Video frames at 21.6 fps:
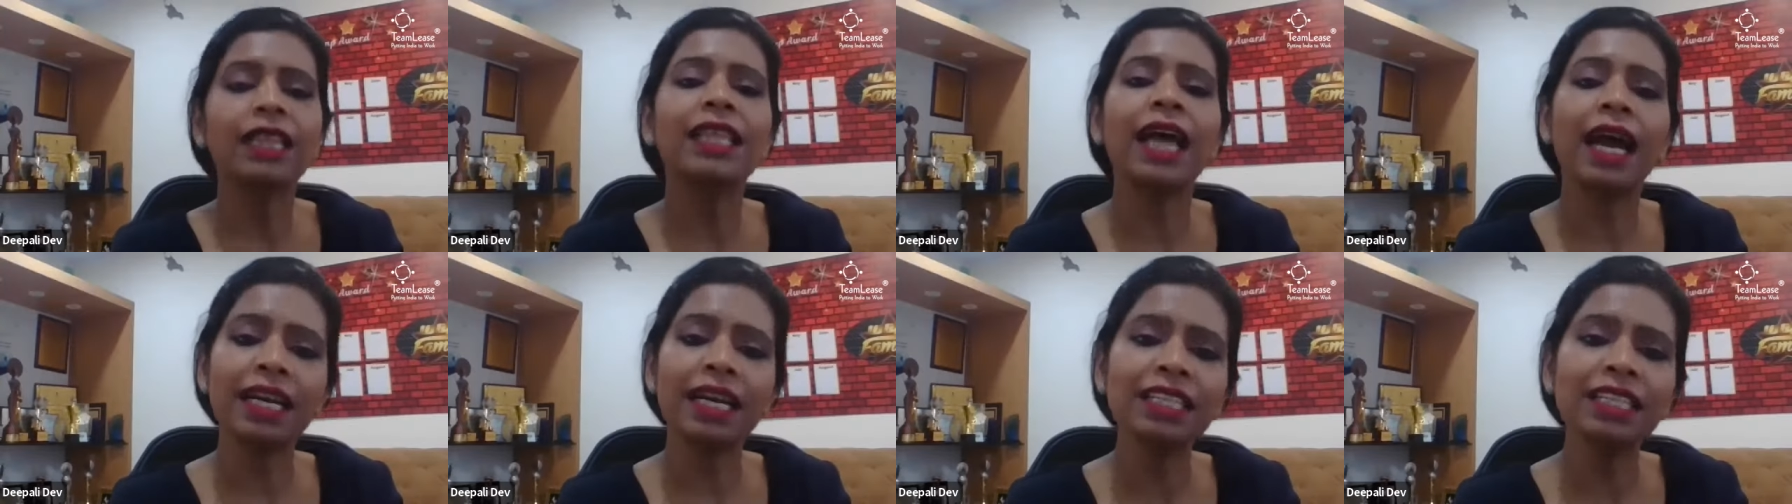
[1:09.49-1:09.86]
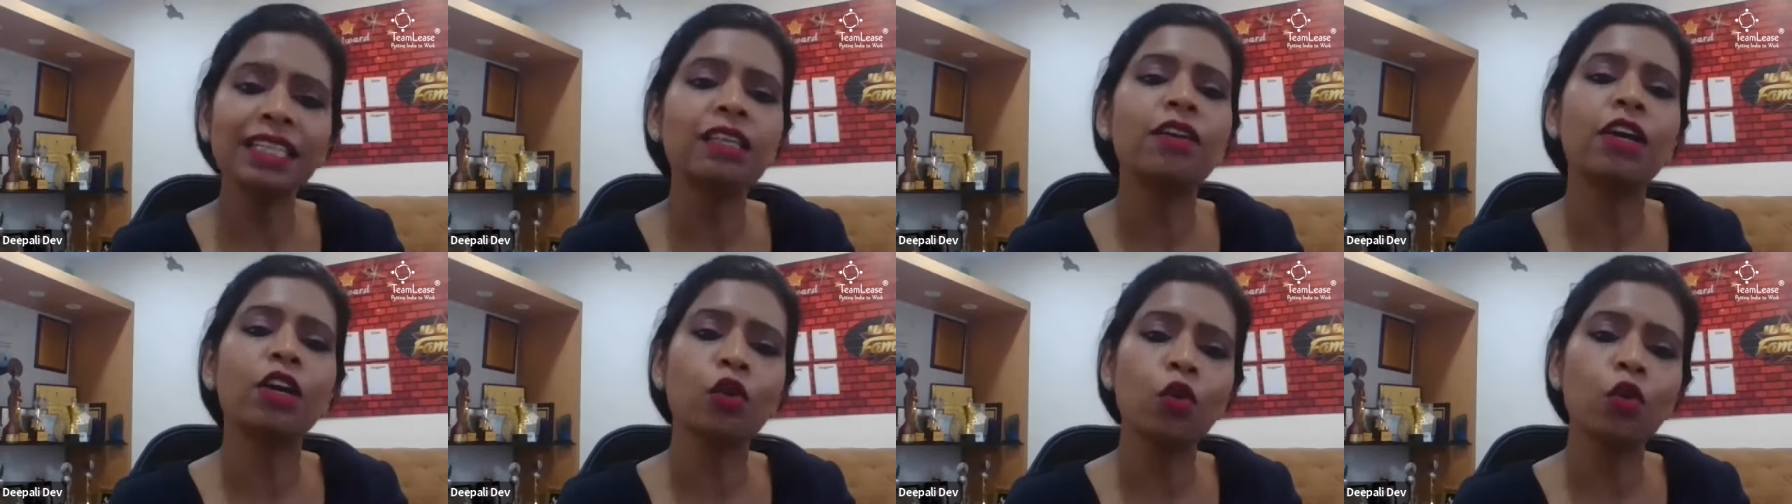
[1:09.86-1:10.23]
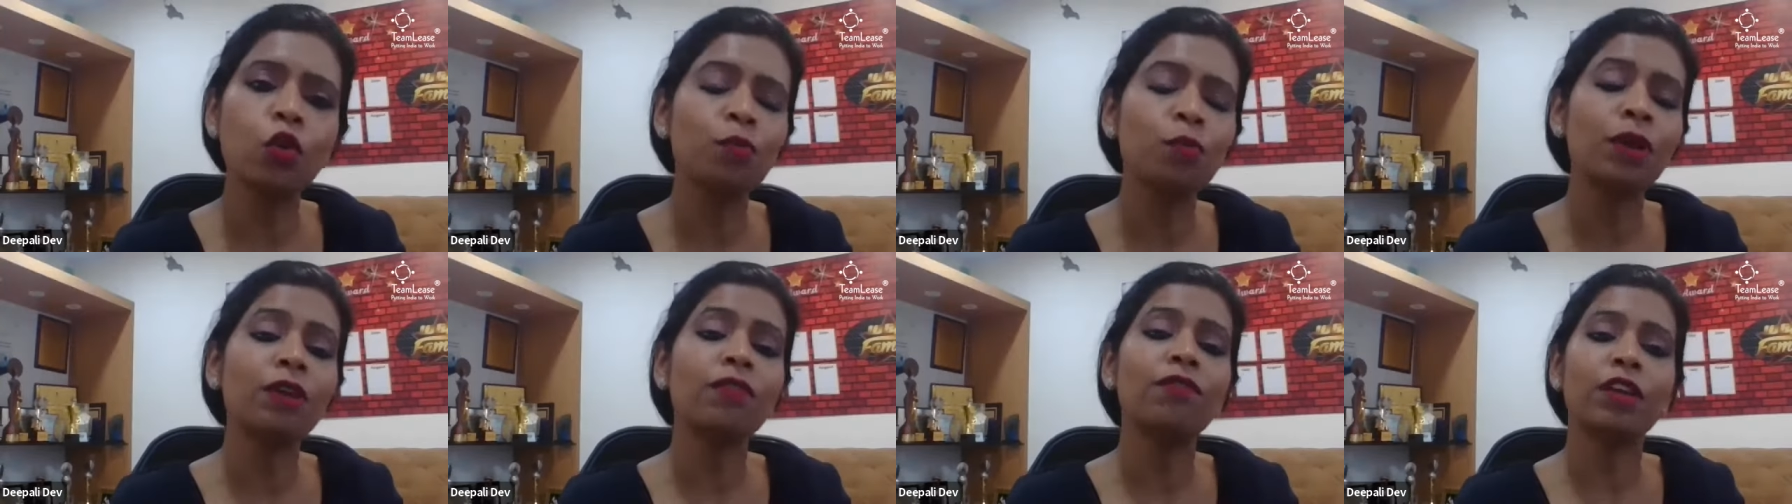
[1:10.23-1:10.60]
That is a
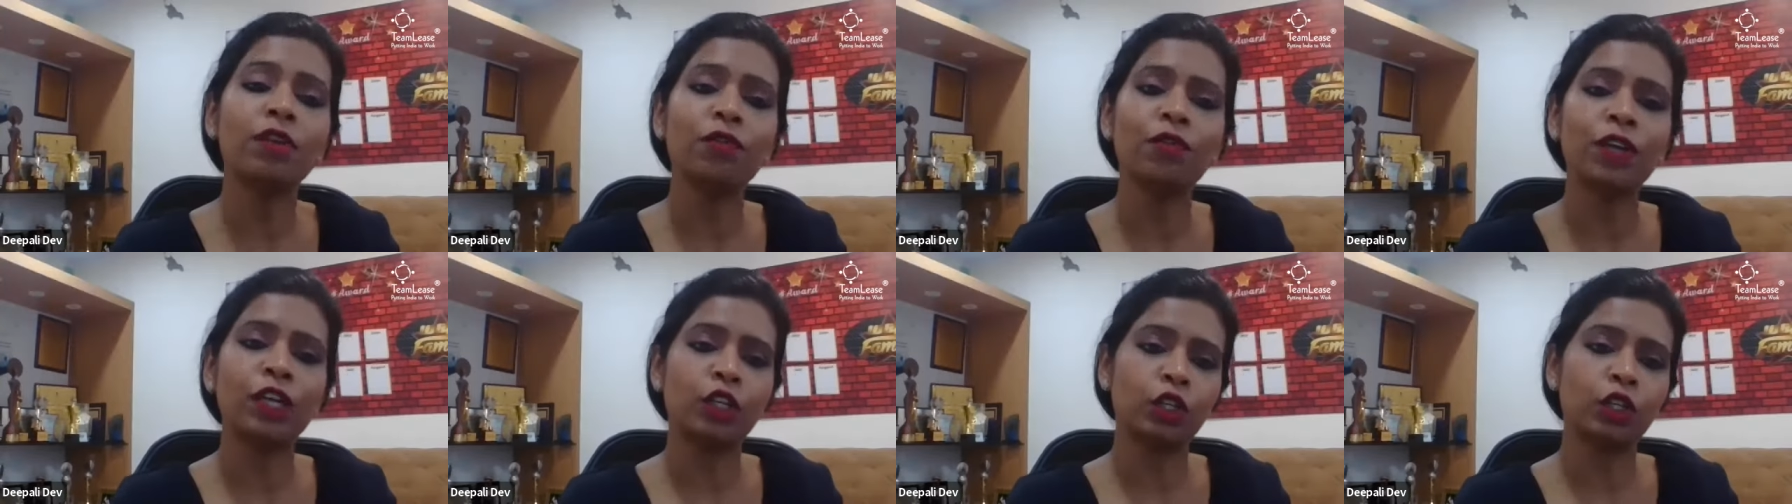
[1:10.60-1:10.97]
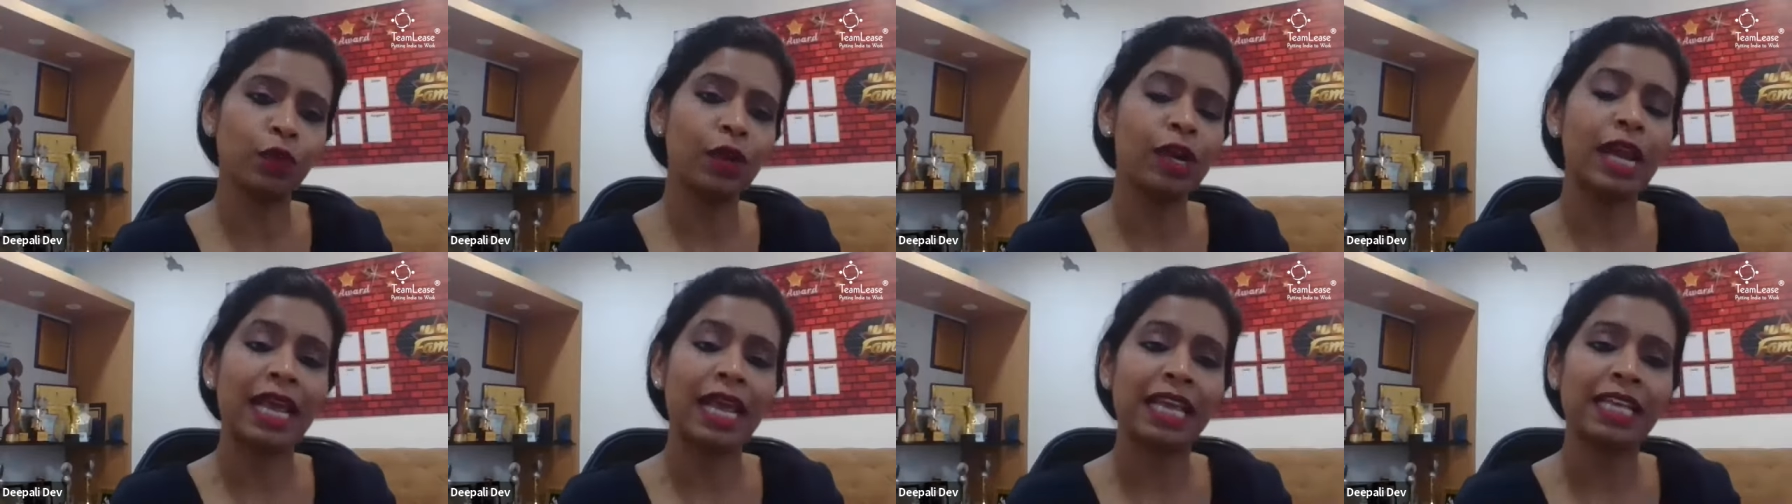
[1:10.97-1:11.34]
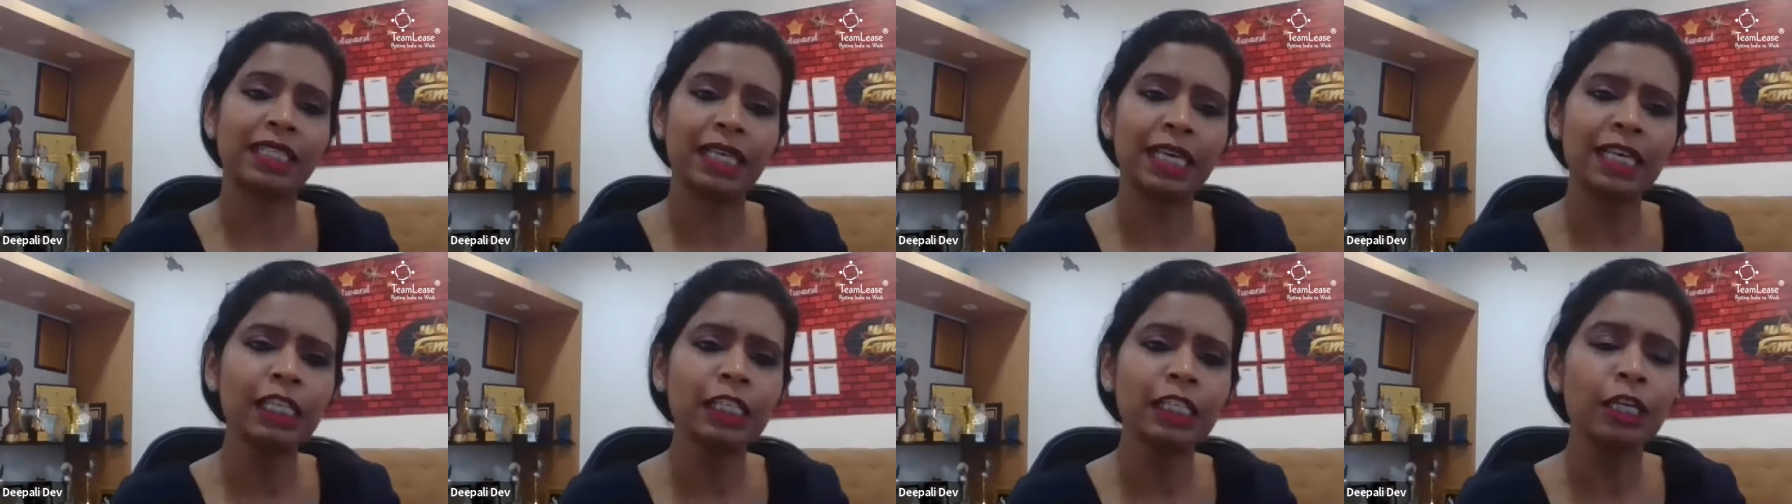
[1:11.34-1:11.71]
recruitment which will
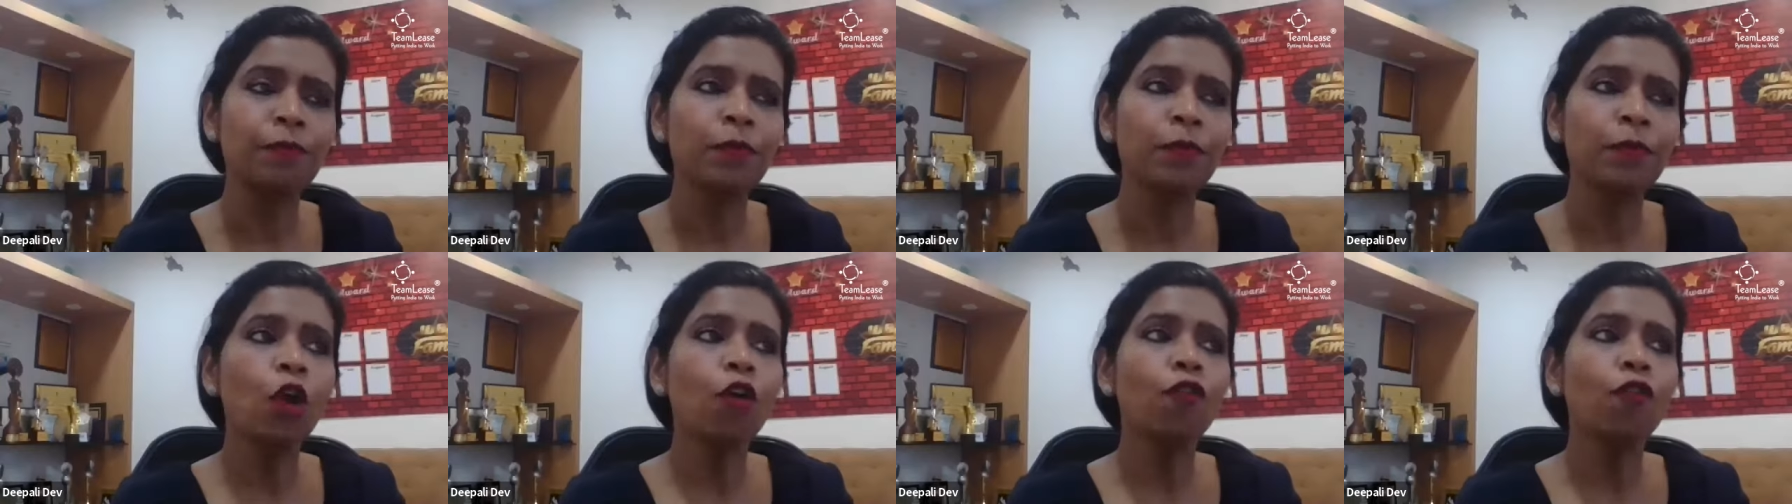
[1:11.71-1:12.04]
exist.